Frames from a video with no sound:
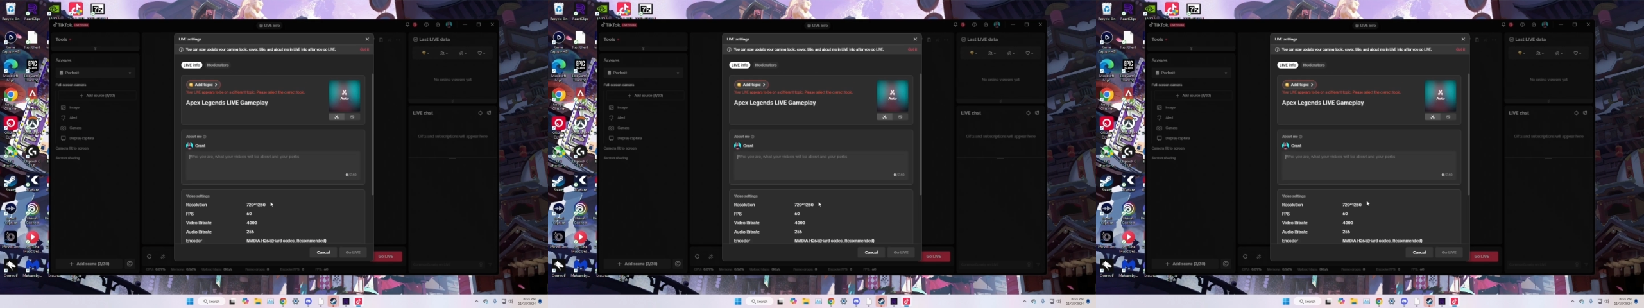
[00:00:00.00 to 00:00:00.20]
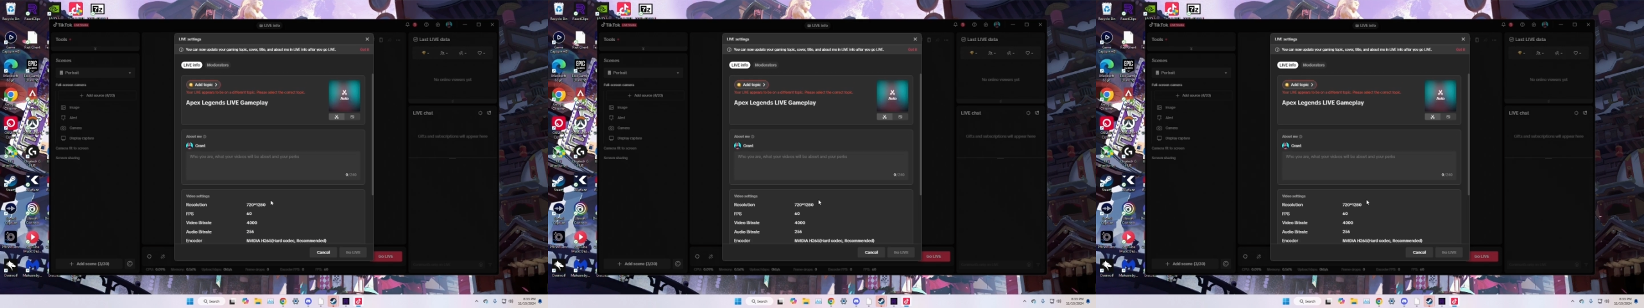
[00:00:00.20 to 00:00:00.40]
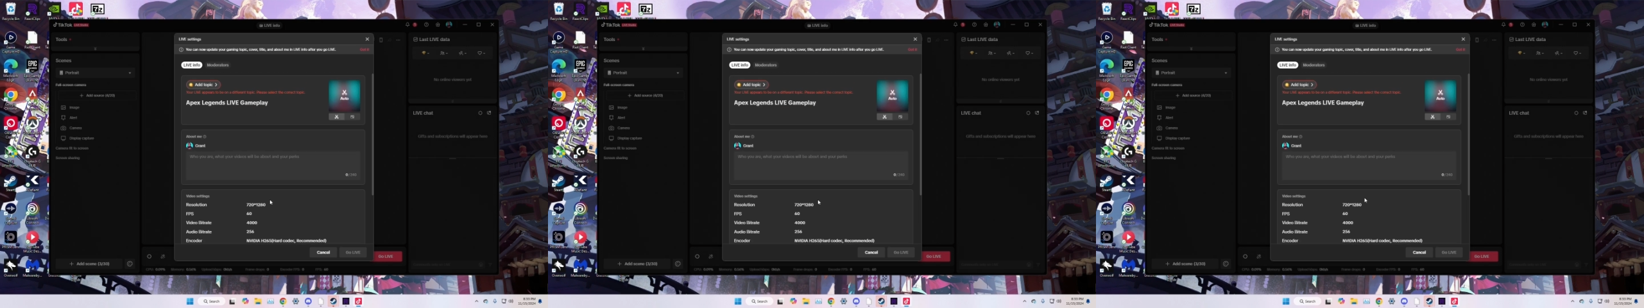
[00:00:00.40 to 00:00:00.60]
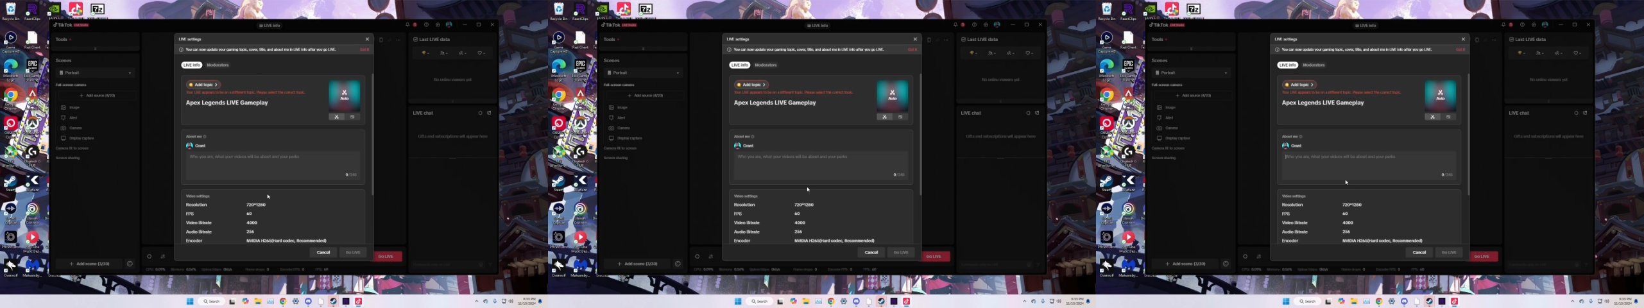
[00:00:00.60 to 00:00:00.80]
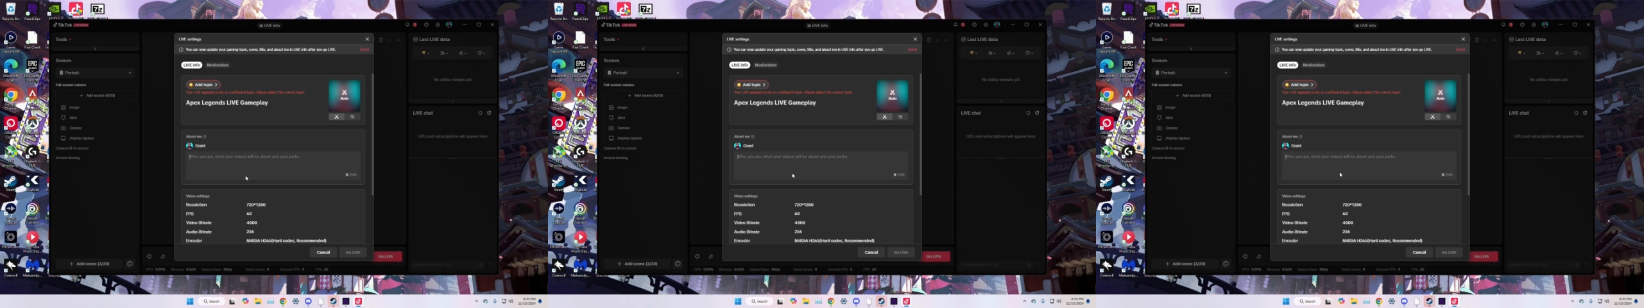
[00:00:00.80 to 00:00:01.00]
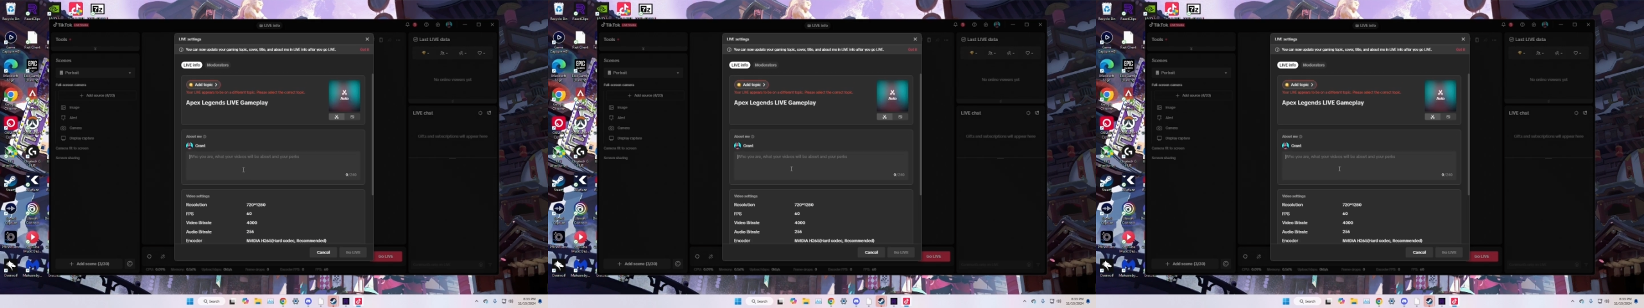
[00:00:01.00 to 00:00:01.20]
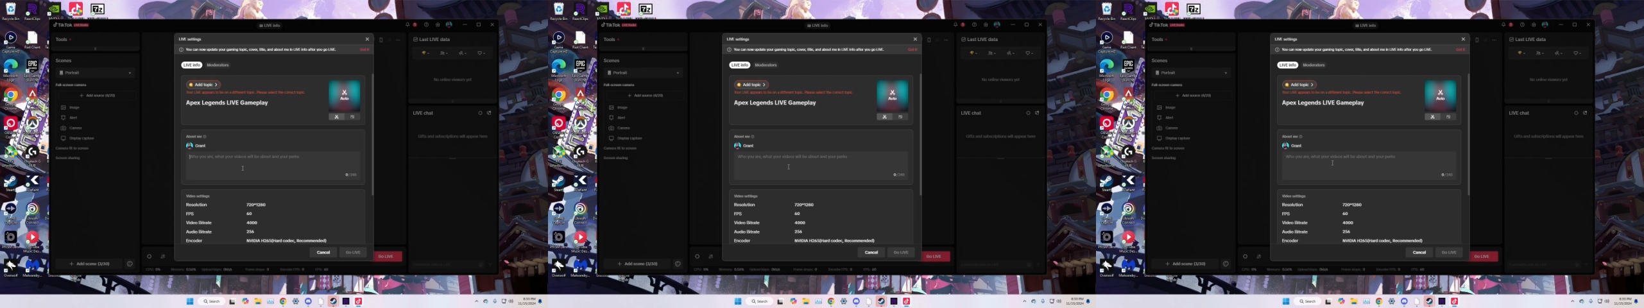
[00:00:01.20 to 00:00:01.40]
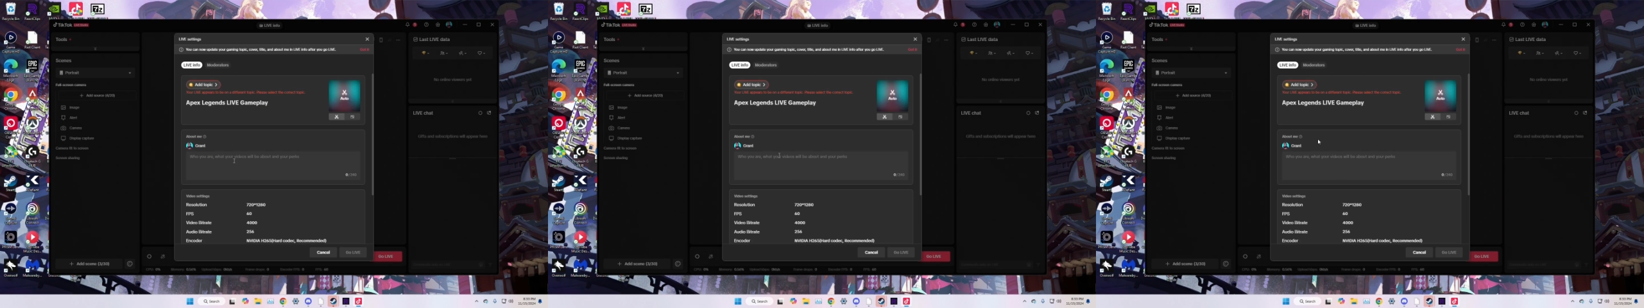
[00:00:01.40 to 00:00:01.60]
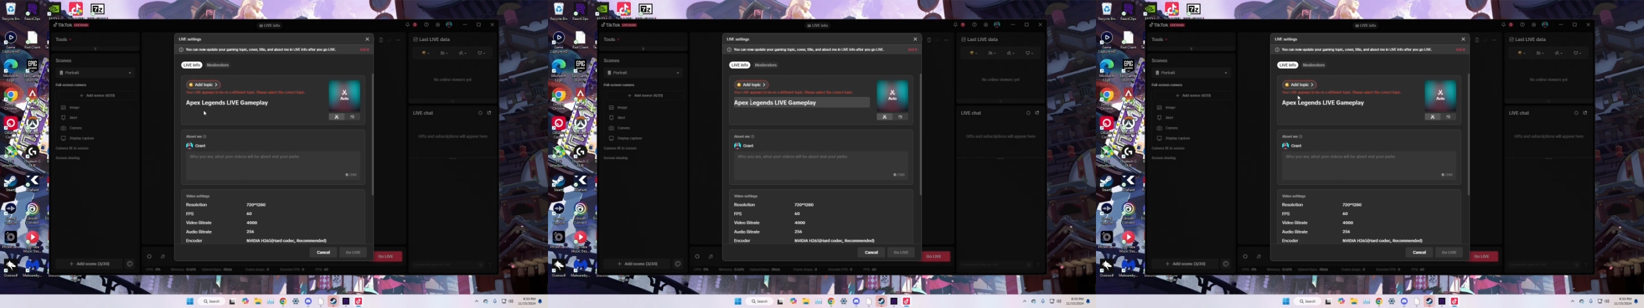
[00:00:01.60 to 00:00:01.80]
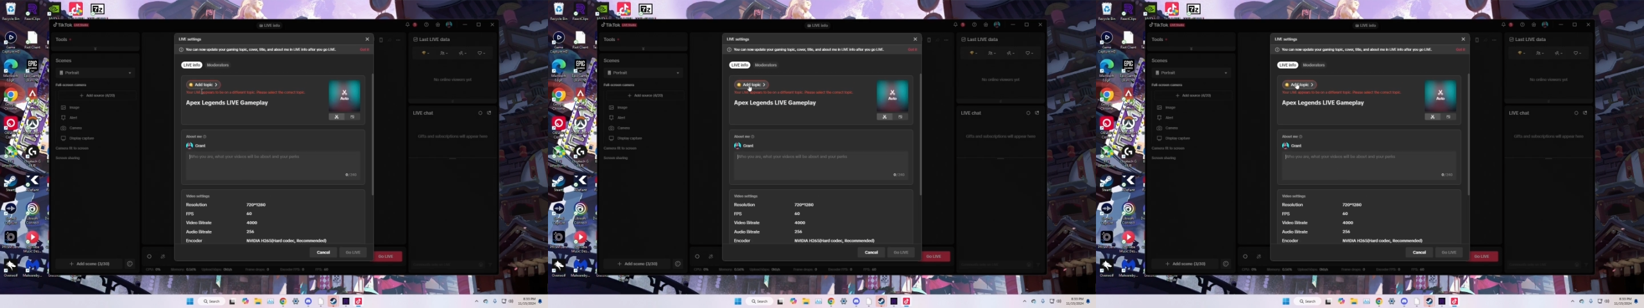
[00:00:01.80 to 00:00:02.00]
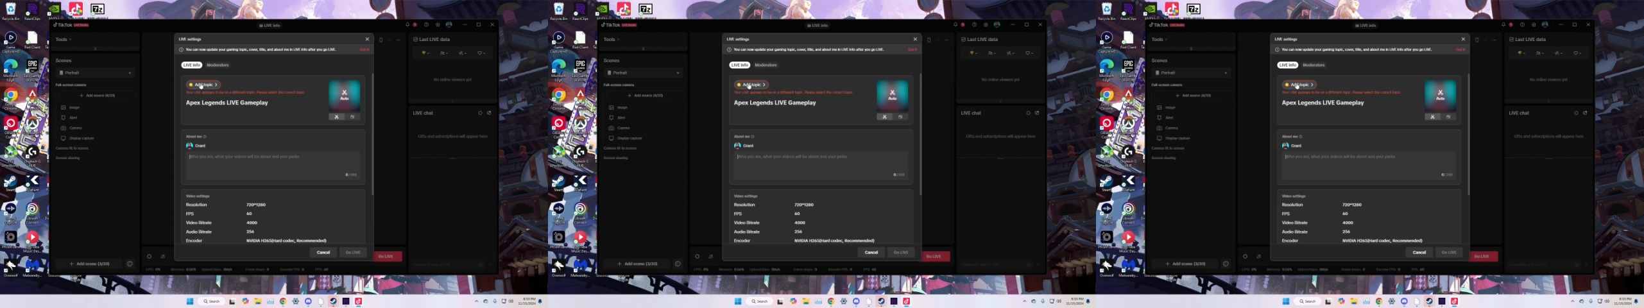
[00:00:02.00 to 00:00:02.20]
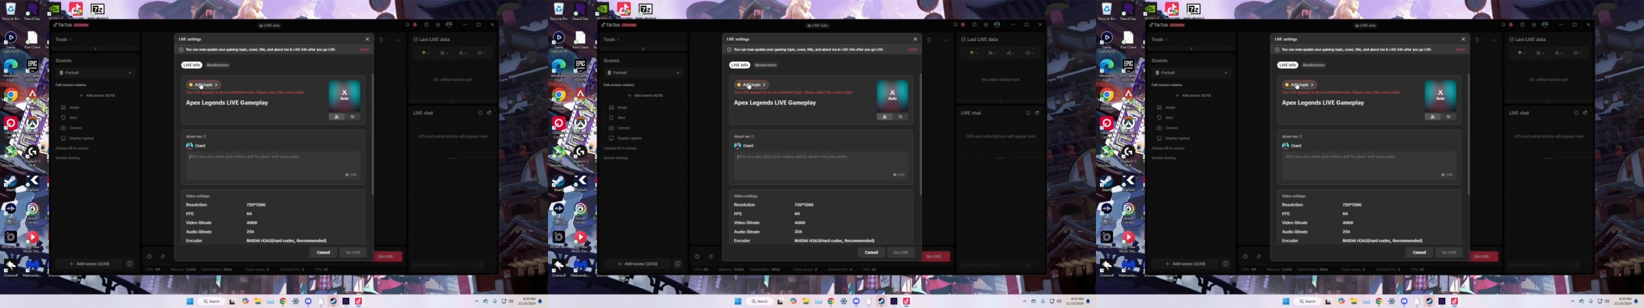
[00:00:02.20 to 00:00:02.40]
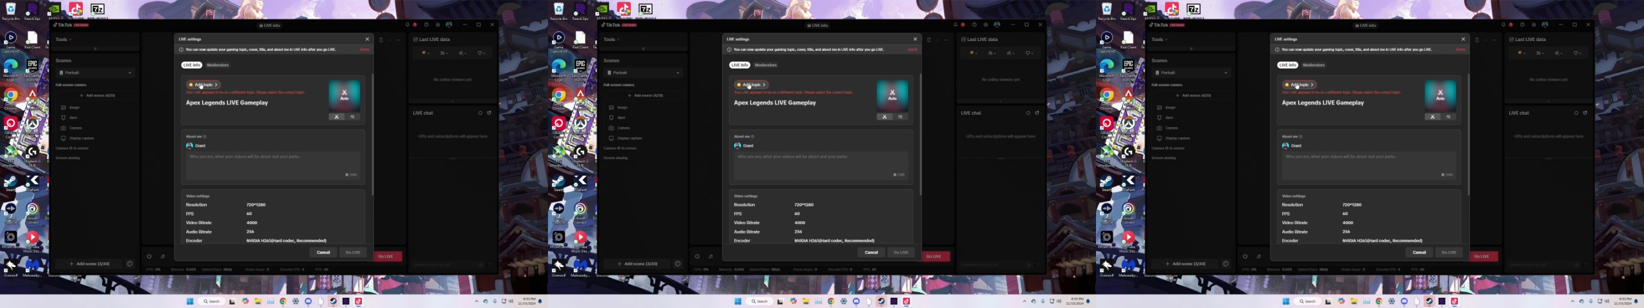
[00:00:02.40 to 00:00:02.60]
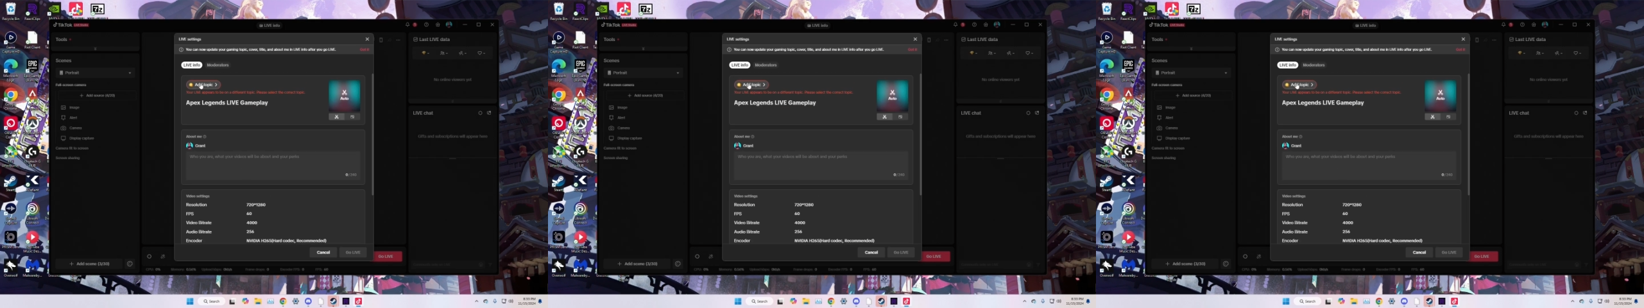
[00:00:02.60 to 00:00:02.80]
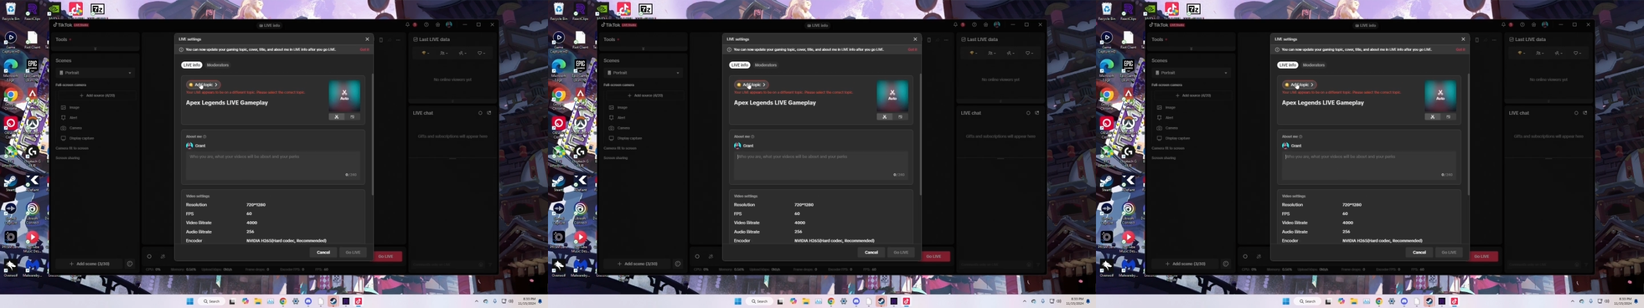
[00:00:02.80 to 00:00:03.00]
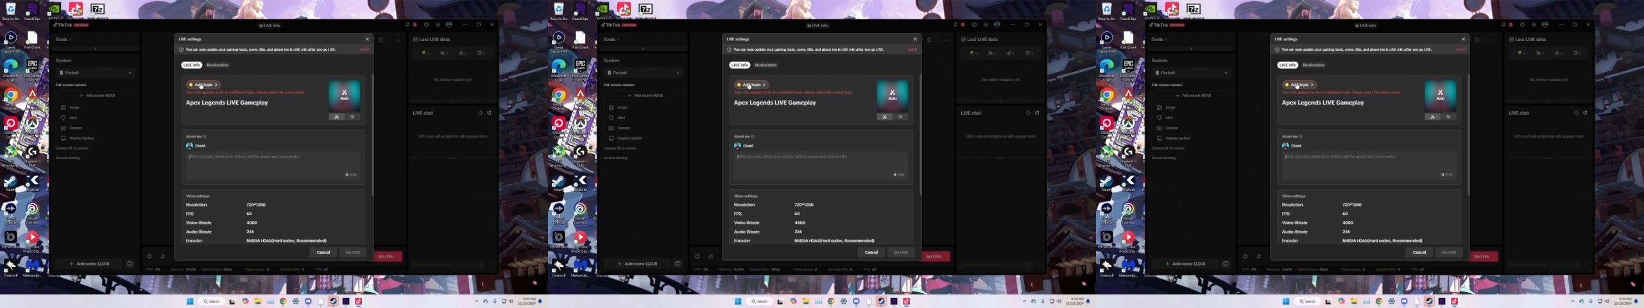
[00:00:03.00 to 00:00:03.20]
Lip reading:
Nobody's mouth can be seen.